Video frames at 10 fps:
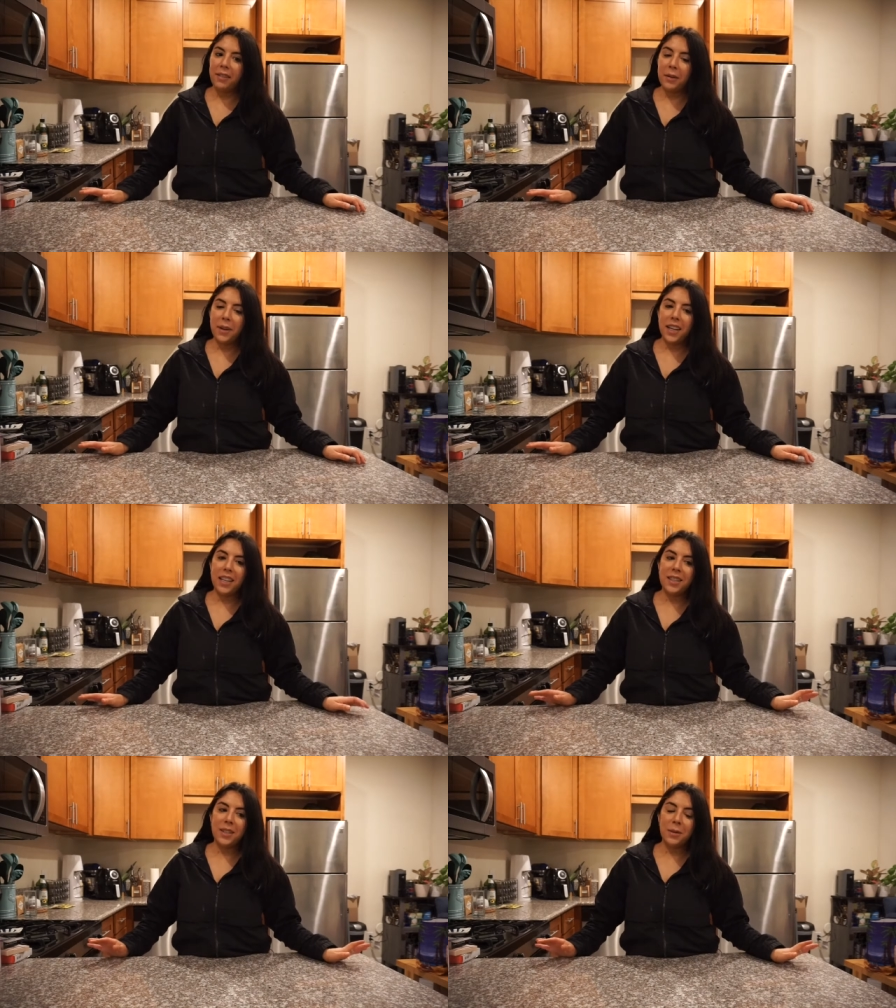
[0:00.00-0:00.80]
everybody
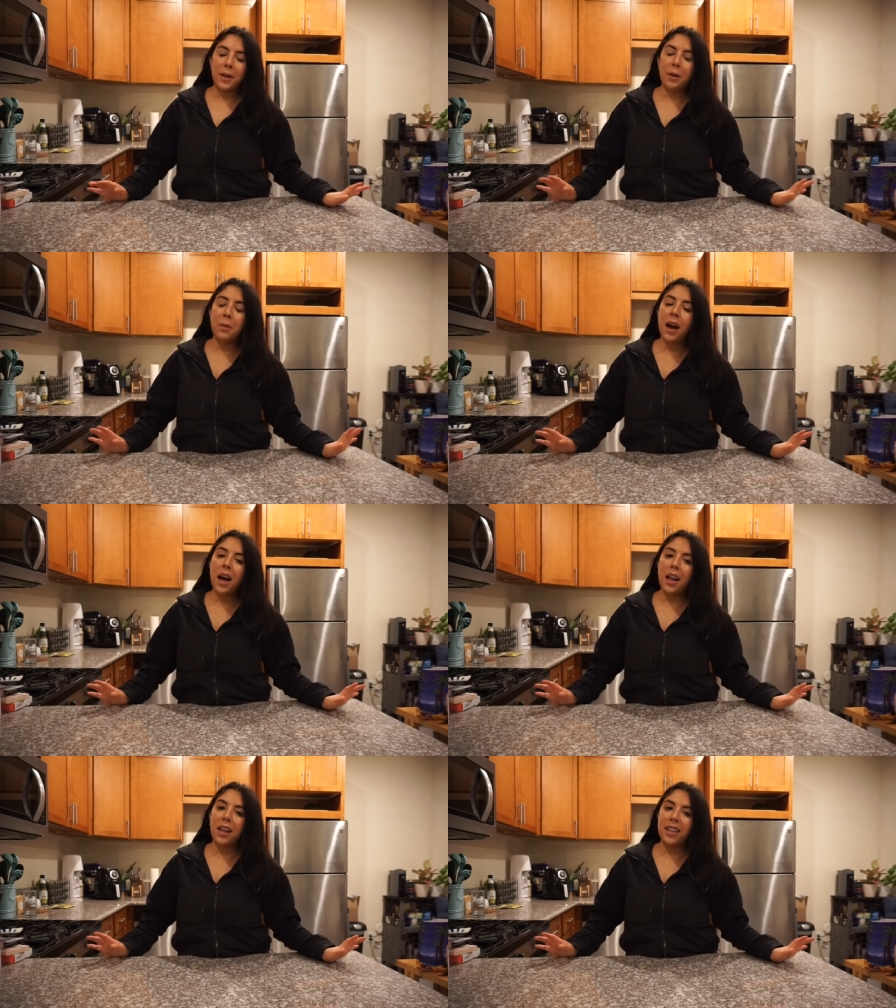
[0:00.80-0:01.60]
is doing
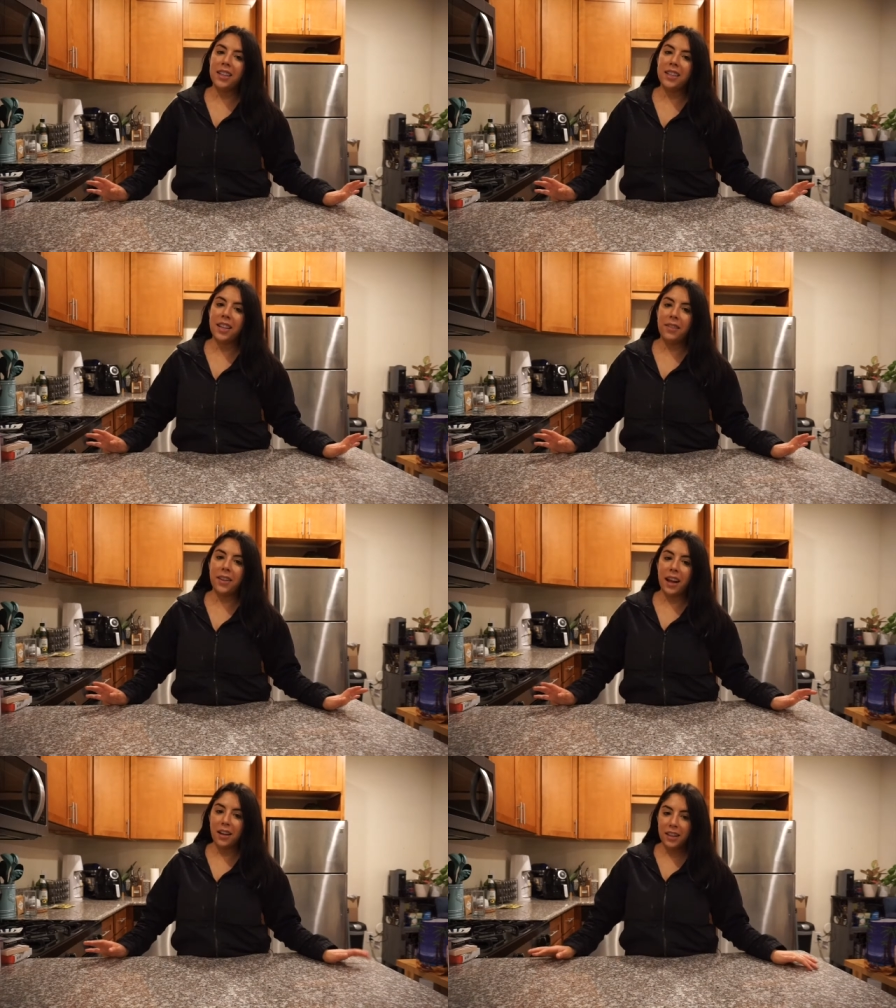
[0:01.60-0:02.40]
well and is safe
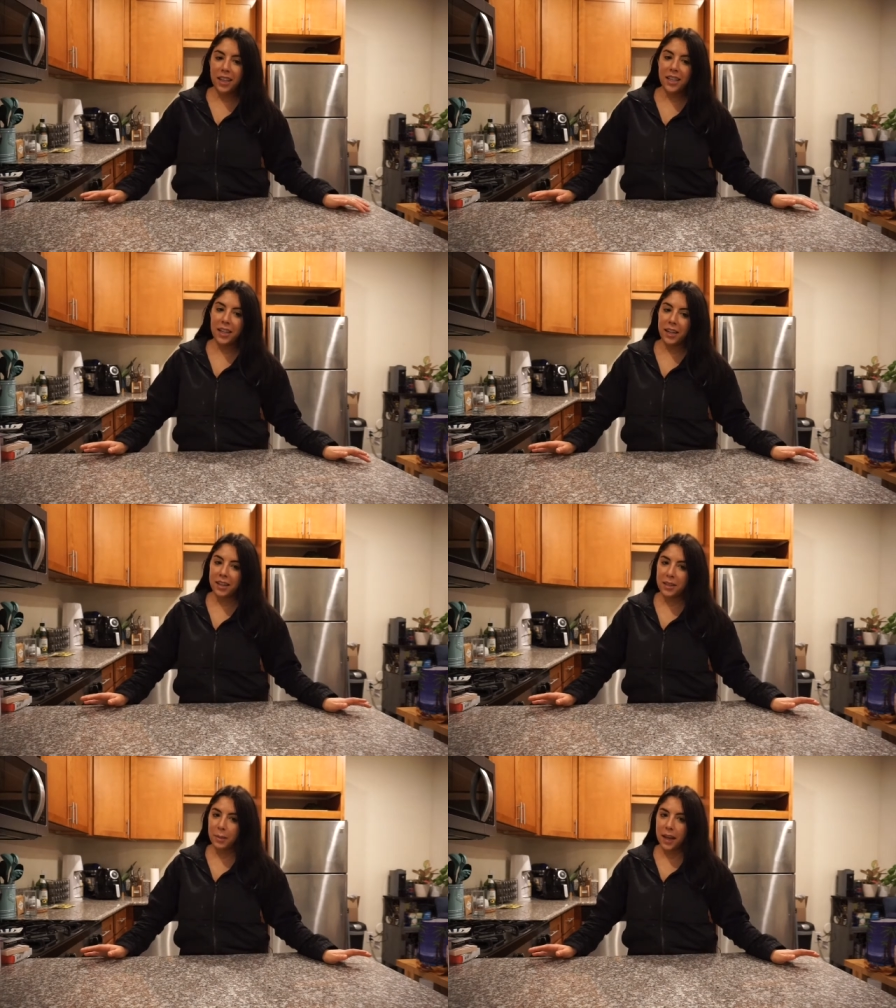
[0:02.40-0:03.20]
and healthy during
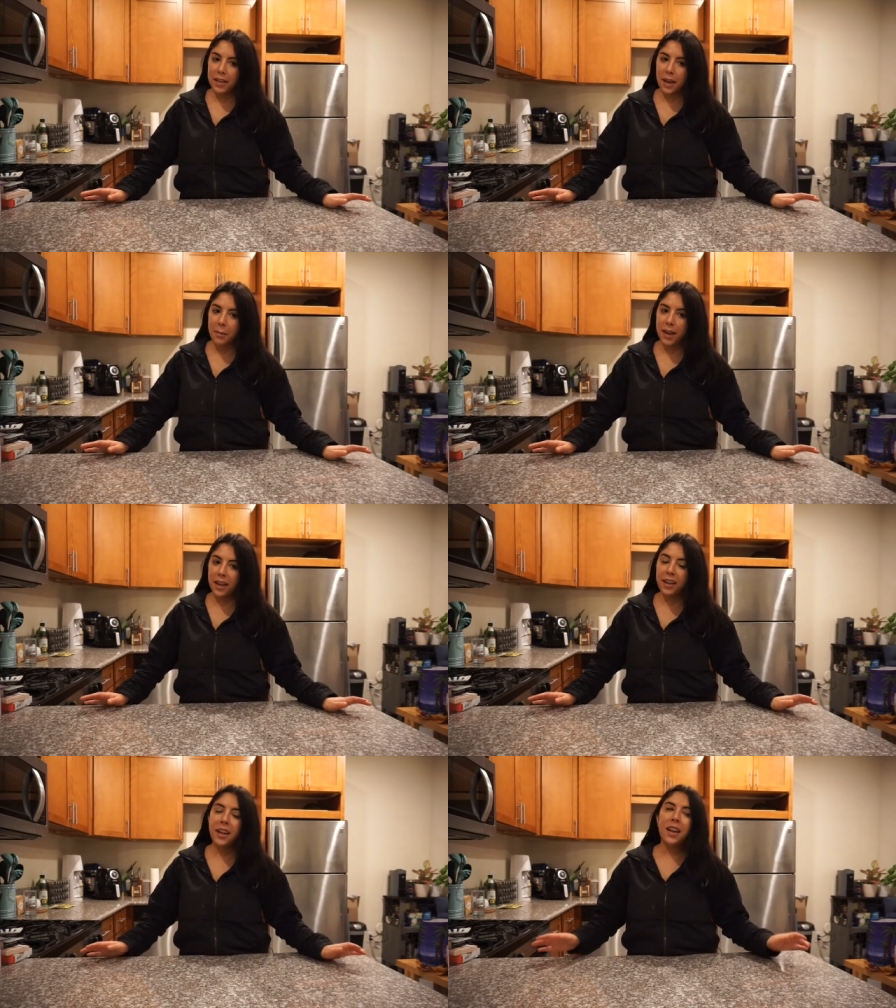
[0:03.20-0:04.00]
this
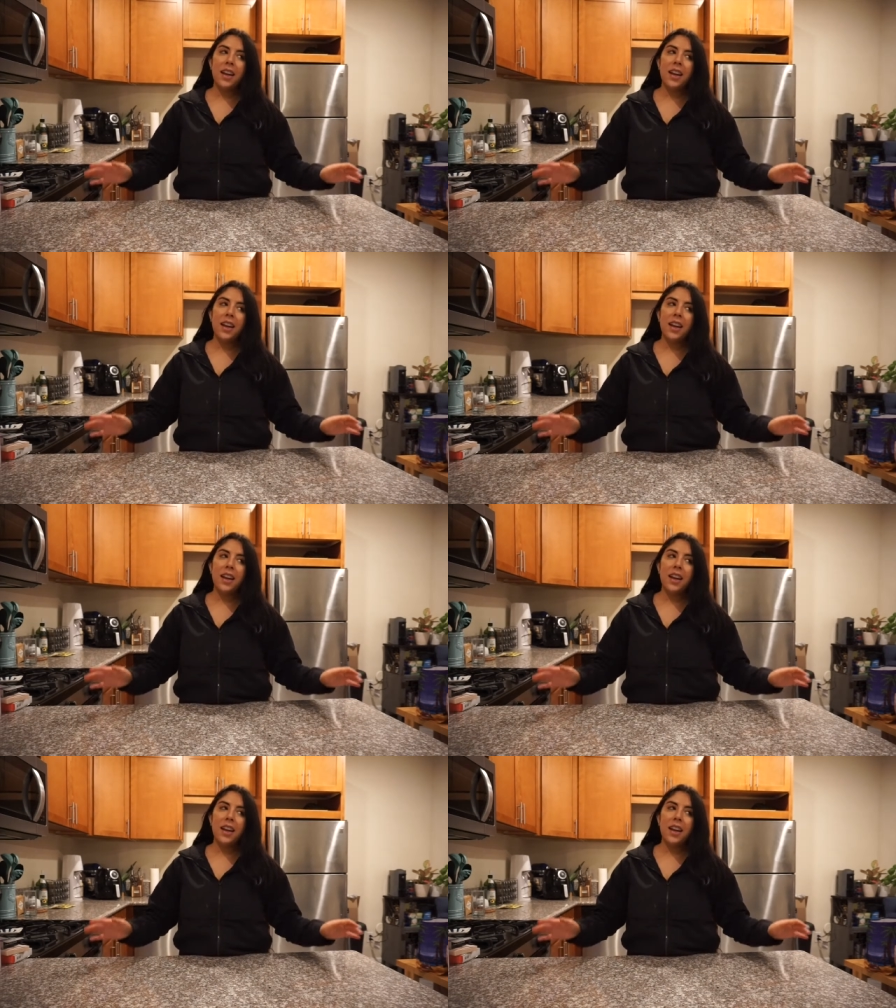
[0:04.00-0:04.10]
pandemic.